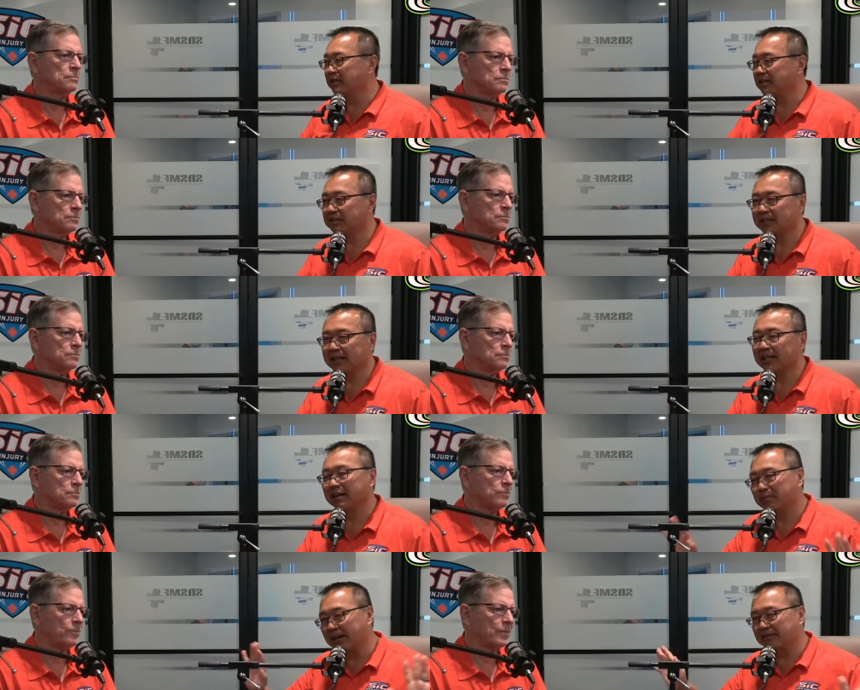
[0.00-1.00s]
Speaker 1: injured that
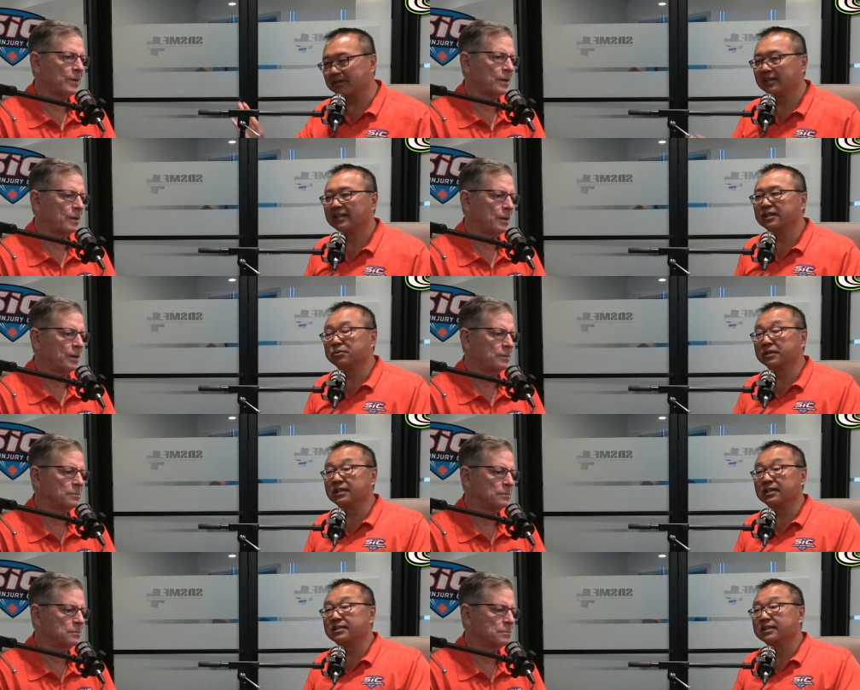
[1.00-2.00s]
game whatever is yeah. what it
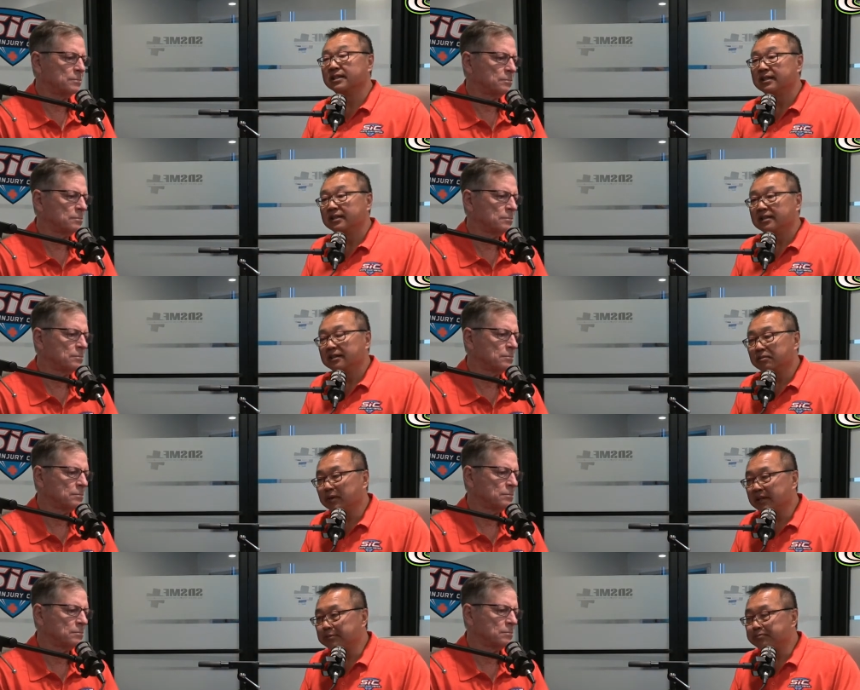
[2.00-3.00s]
is we
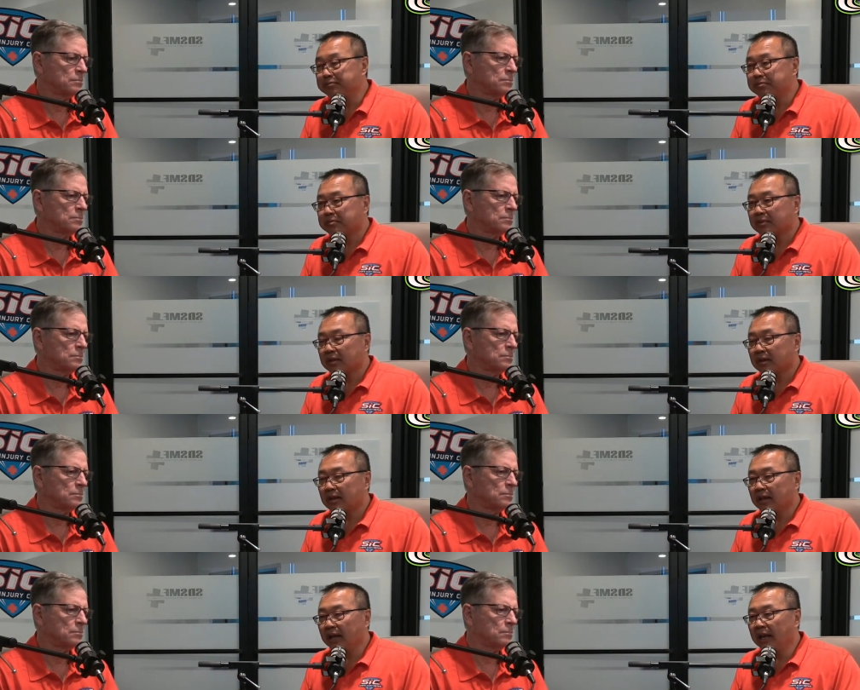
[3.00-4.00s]
win
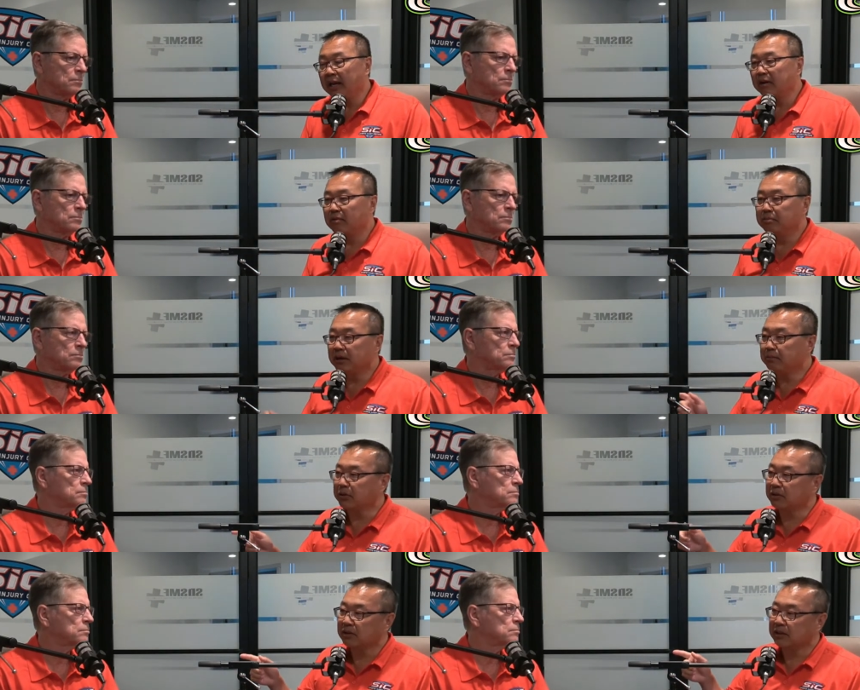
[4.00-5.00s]
and
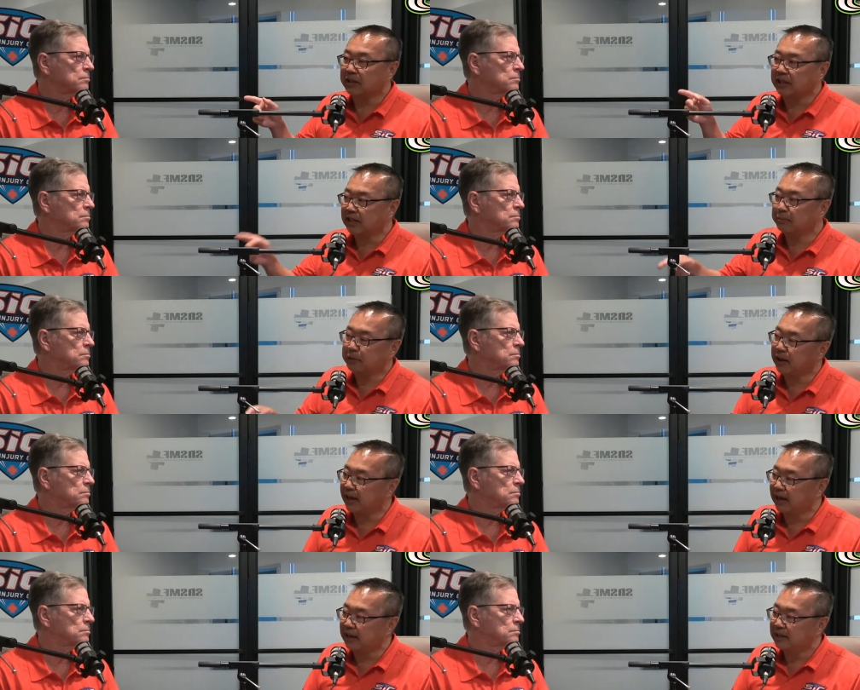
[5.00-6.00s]
remember the key
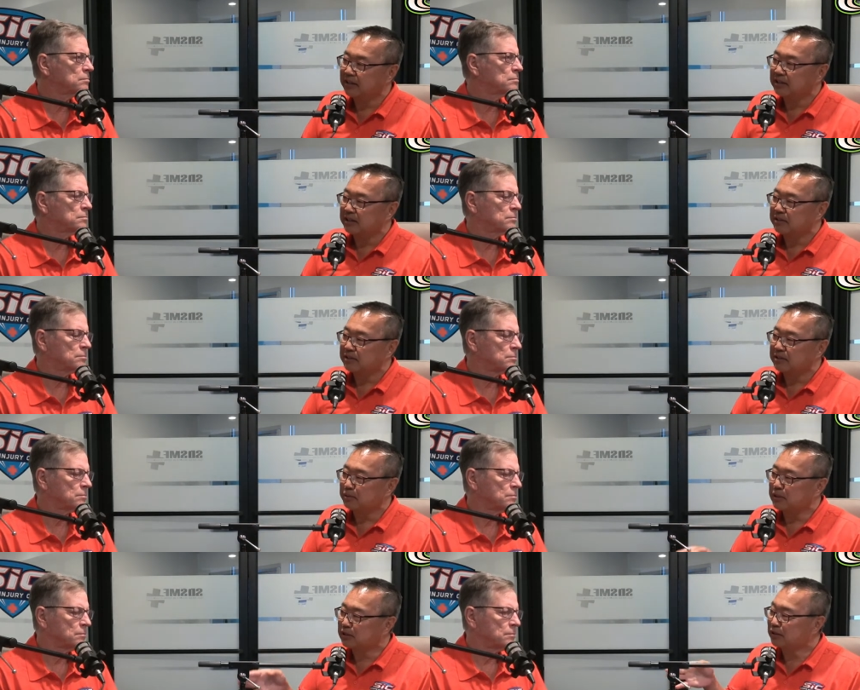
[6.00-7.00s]
play
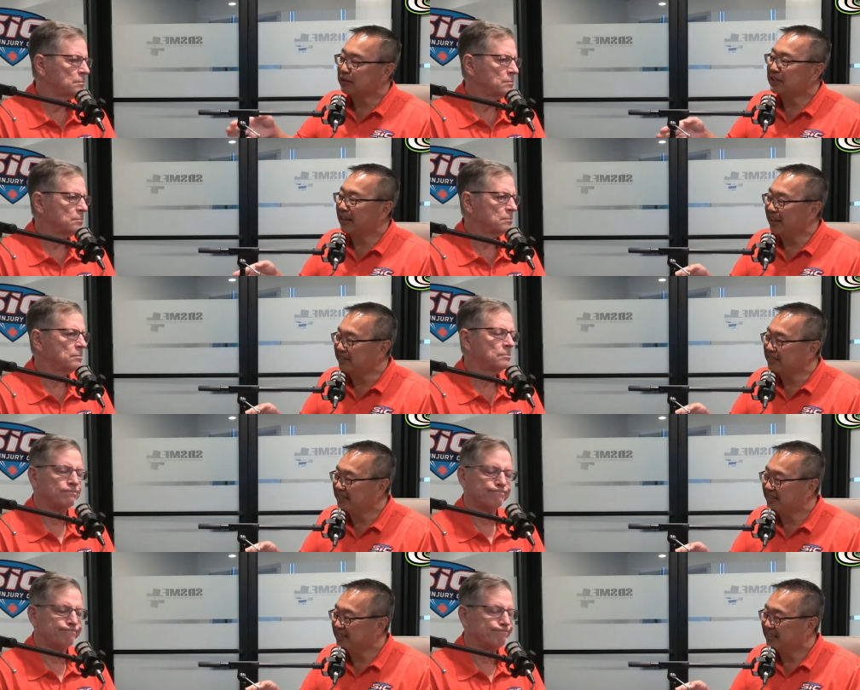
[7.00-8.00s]
was third down
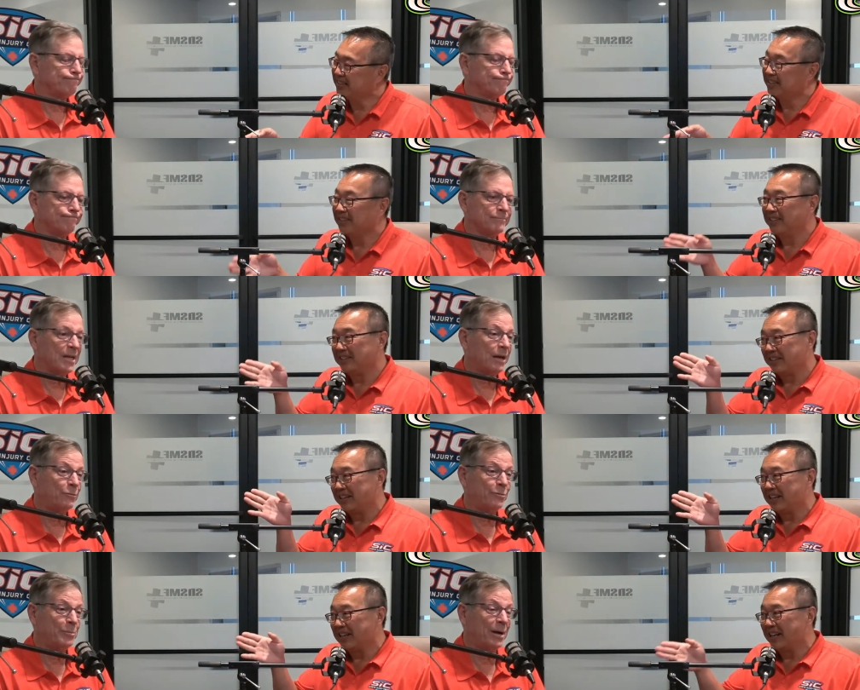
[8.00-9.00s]
I,
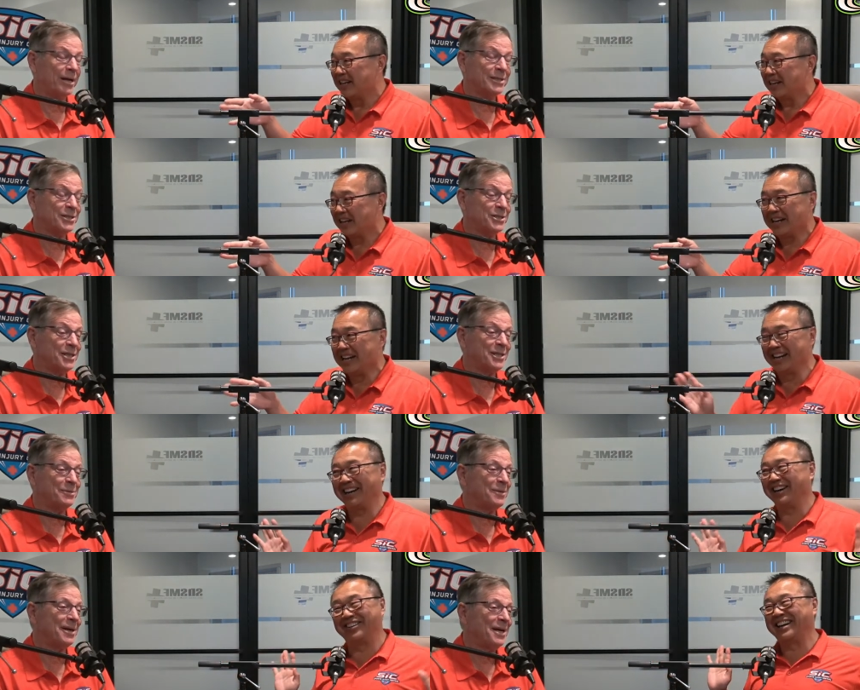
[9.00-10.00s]
rem- I can see
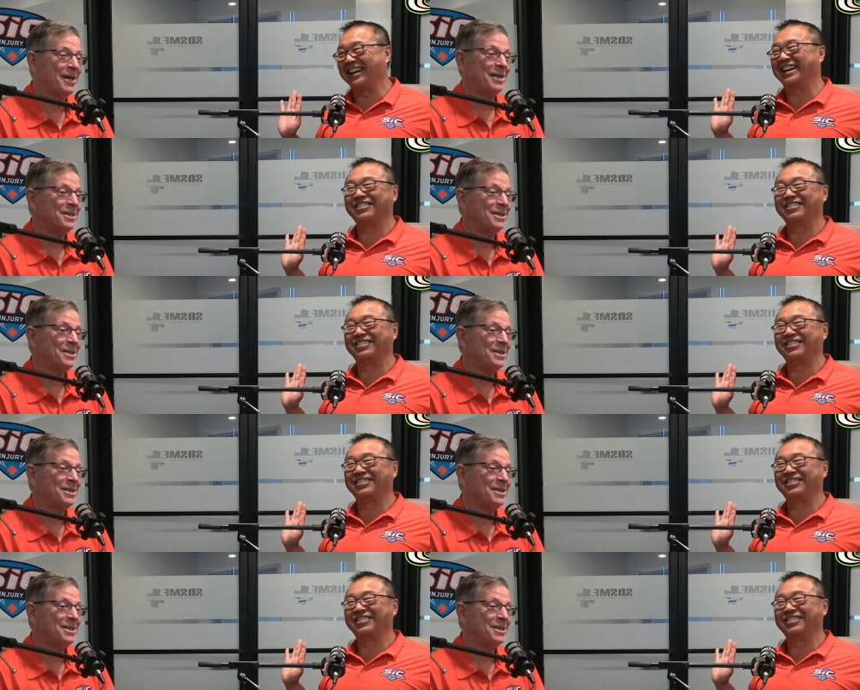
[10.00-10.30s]
it